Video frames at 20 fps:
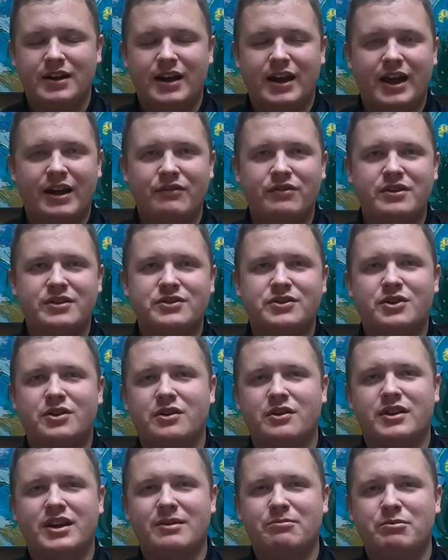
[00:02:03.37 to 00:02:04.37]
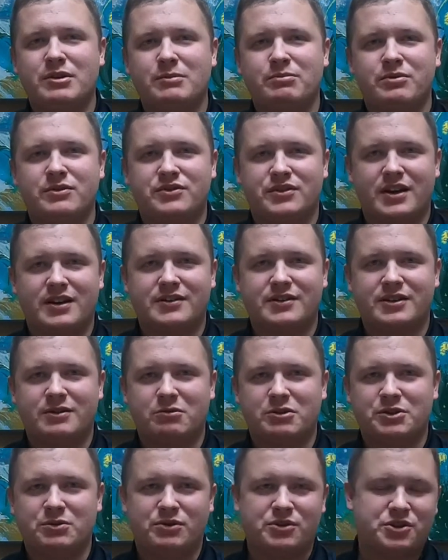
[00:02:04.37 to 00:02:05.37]
Evidence could then be presented
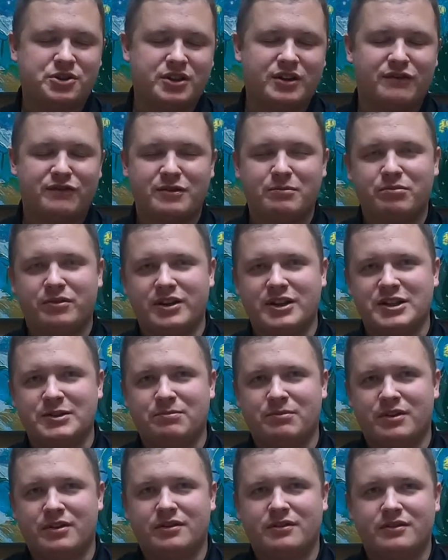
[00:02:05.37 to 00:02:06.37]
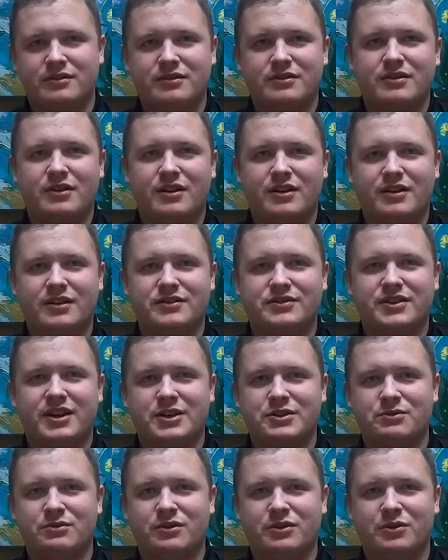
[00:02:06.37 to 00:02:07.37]
which would shift the placement
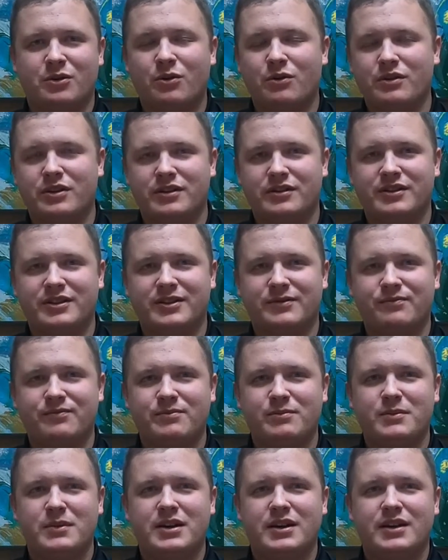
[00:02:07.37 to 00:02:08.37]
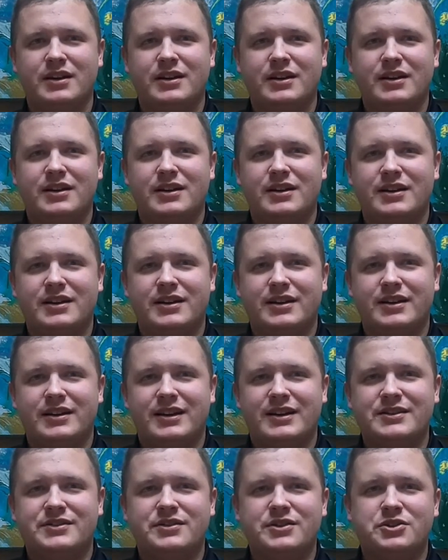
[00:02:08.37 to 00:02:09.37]
schedule accordingly.
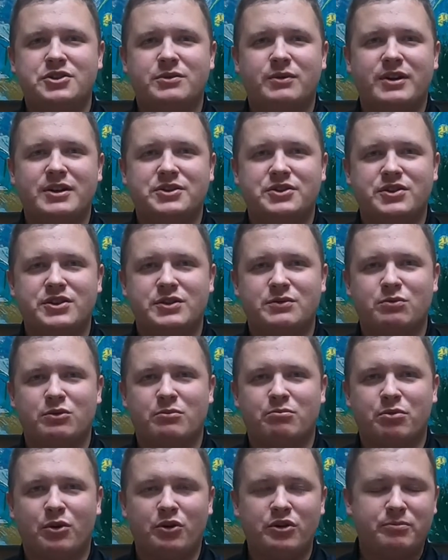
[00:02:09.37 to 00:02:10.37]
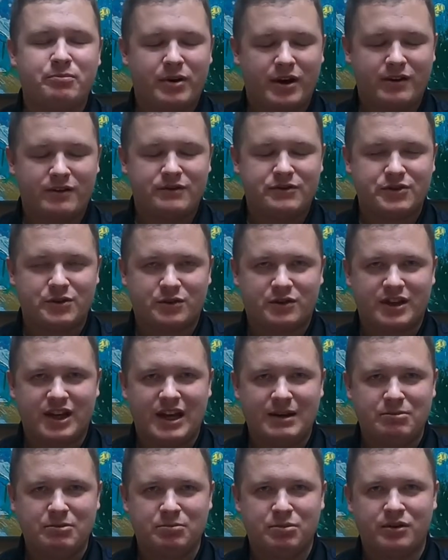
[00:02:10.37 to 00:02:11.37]
In situations where both parents are
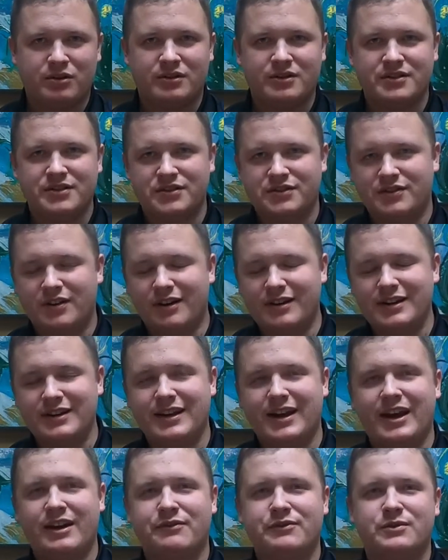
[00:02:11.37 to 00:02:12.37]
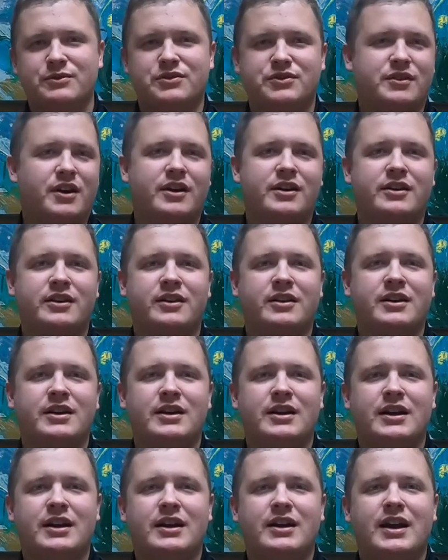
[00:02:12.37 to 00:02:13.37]
capable, study after study
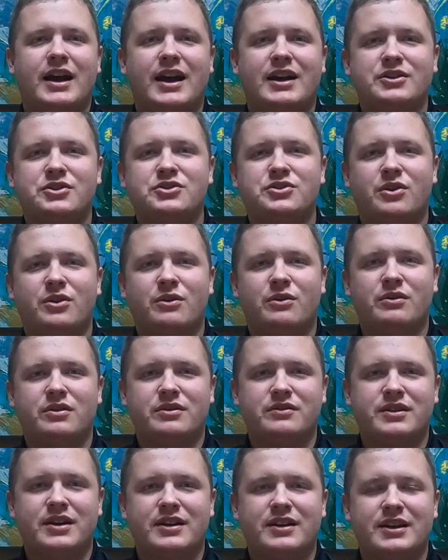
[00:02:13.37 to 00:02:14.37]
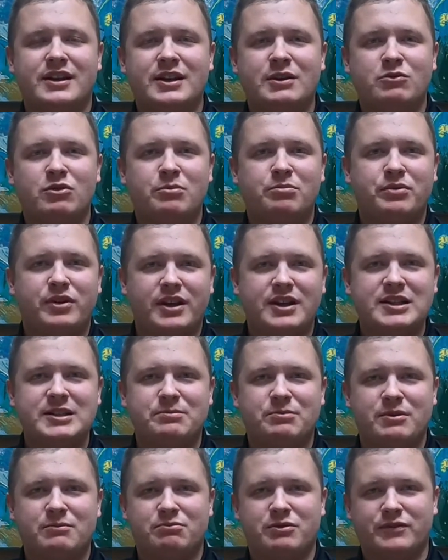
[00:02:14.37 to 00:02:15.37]
has shown that equal
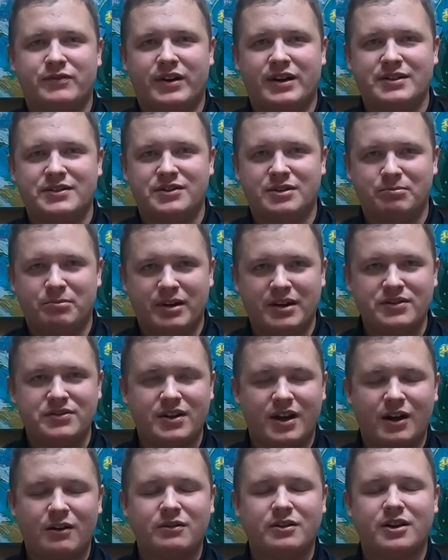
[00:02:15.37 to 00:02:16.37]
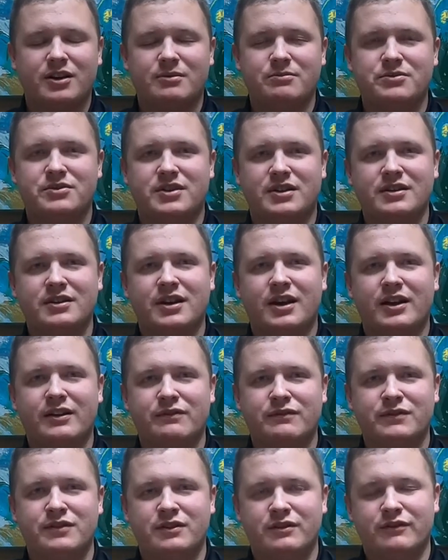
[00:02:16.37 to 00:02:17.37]
placement provides the best outcomes in
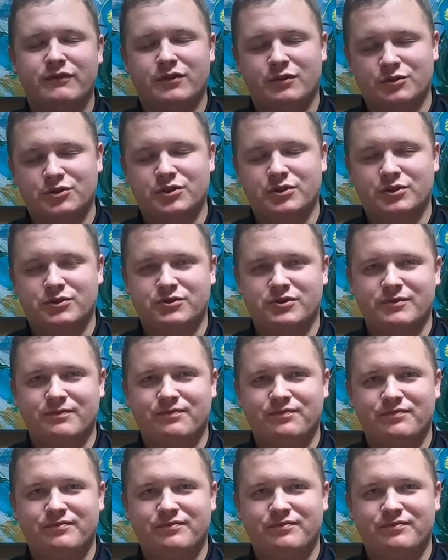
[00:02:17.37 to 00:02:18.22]
life for children.